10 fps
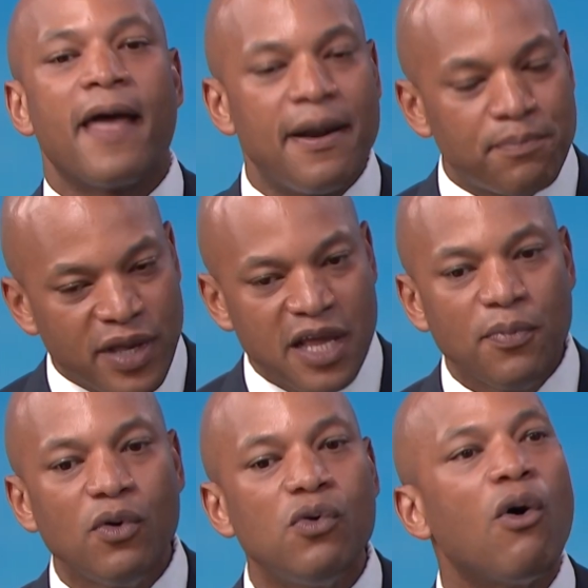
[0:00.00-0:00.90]
and
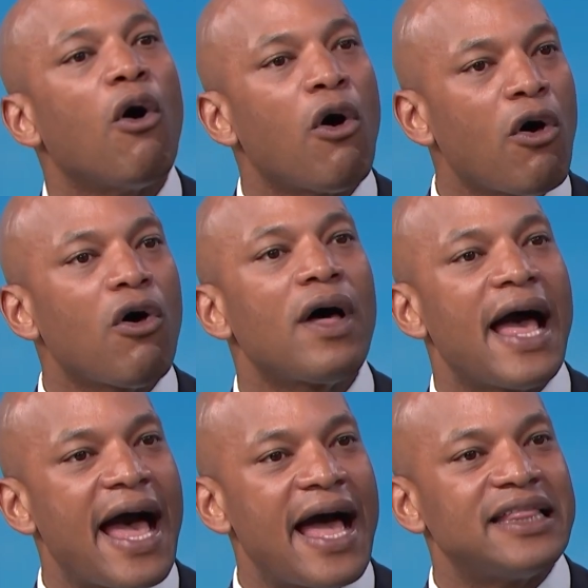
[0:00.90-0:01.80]
people who all
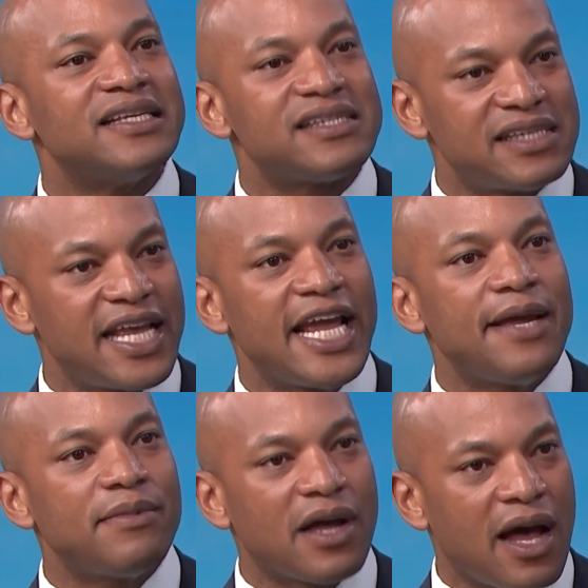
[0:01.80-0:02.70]
had the
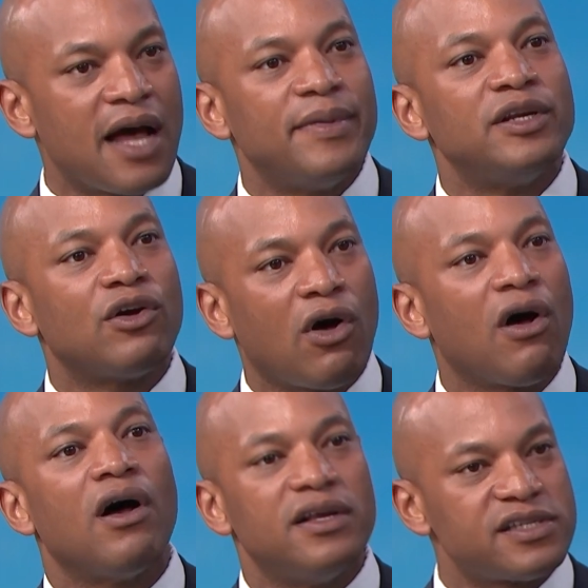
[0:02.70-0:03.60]
same common
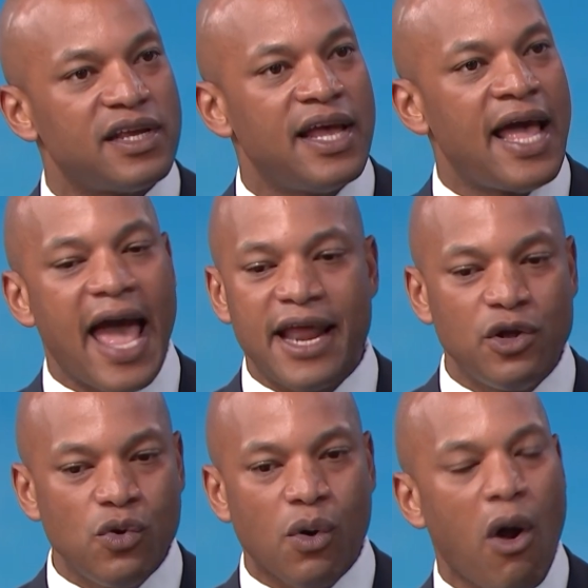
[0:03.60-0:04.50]
cause
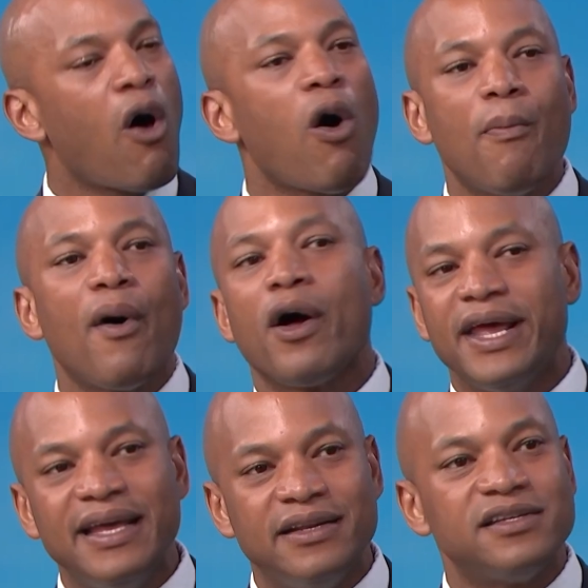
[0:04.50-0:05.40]
and who were all bought
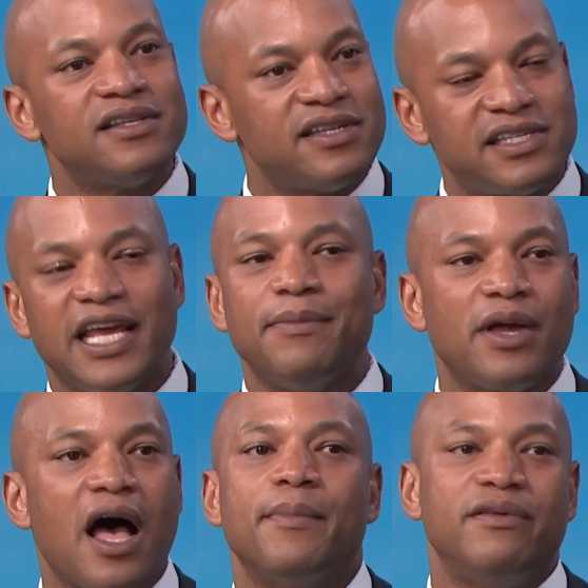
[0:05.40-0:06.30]
in to the same
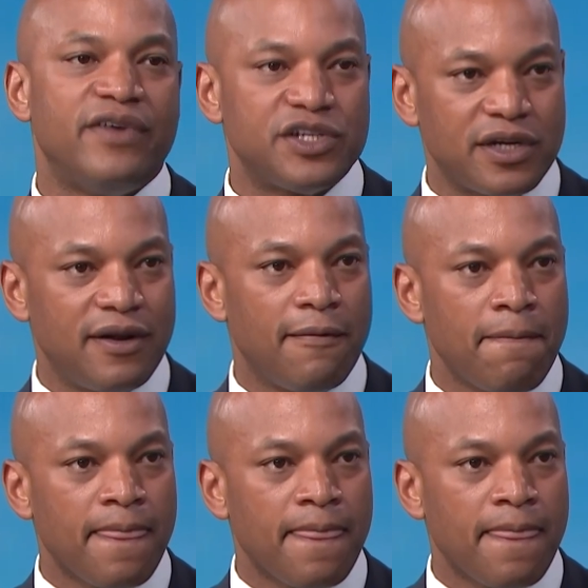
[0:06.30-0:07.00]
common vision.